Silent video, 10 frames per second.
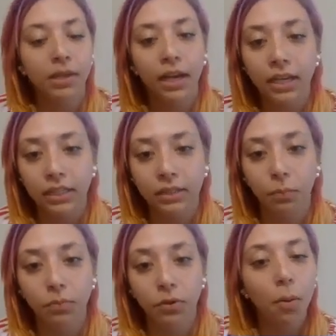because
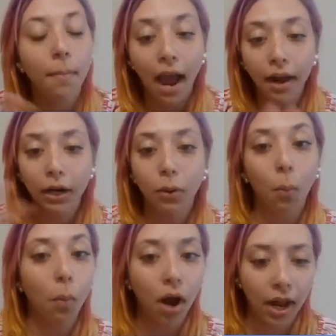no
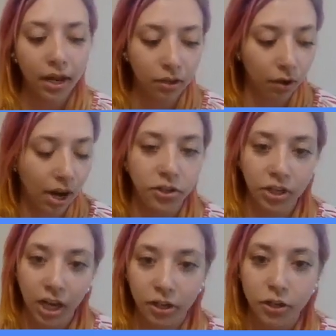matter what your
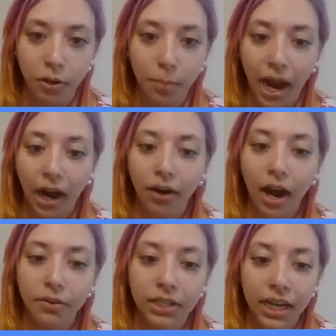educational
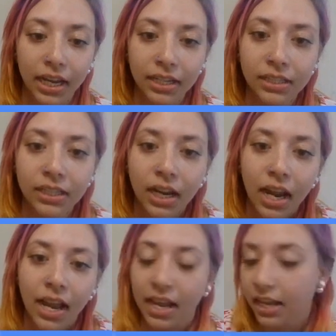background
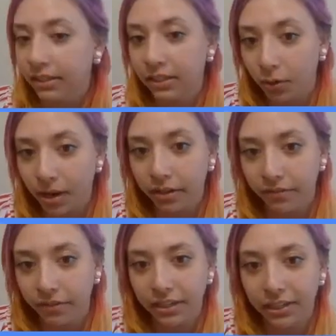is
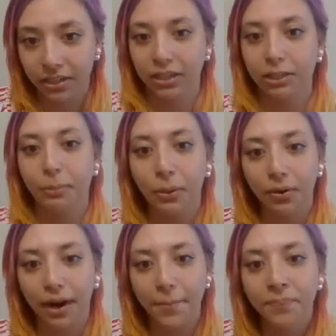irrelevant to this
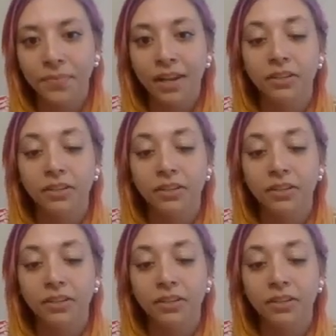program.